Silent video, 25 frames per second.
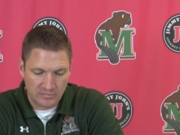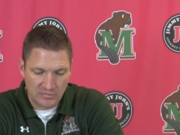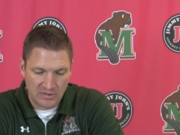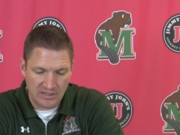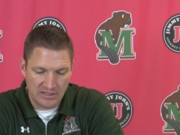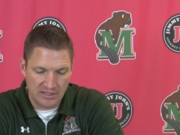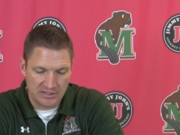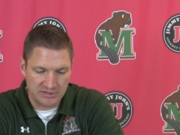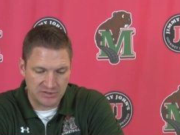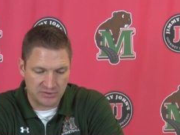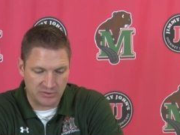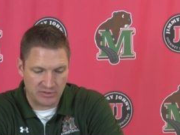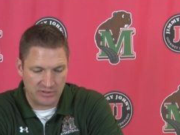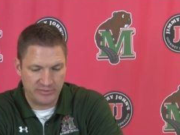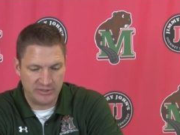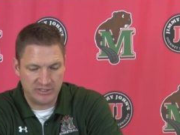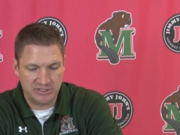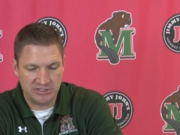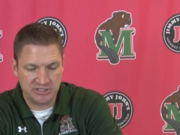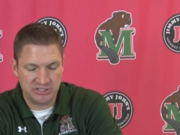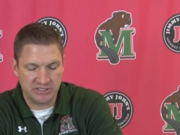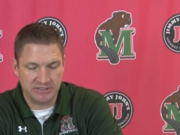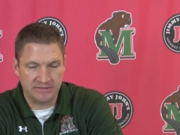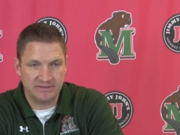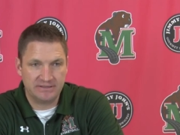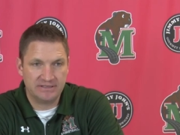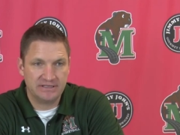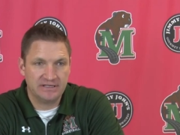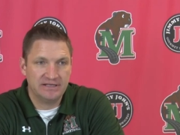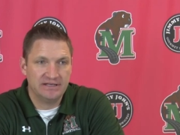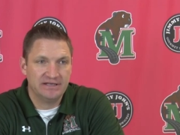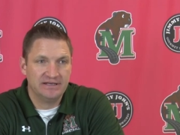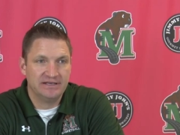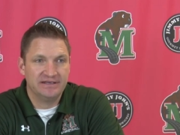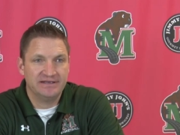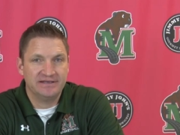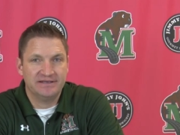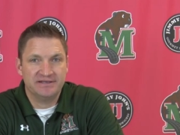and uh, a scrimmage and
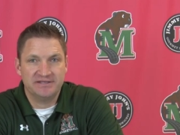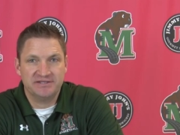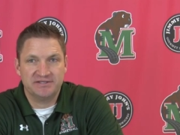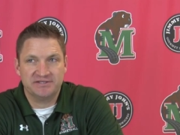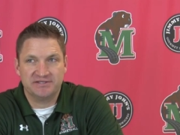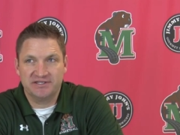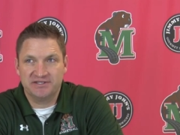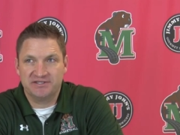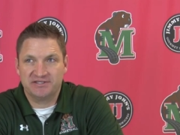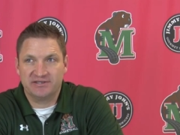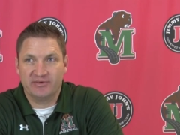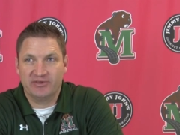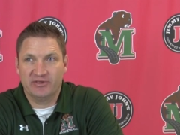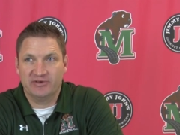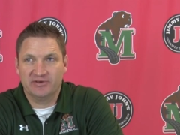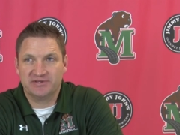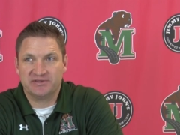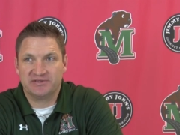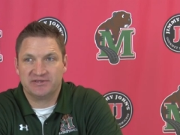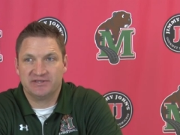see some of those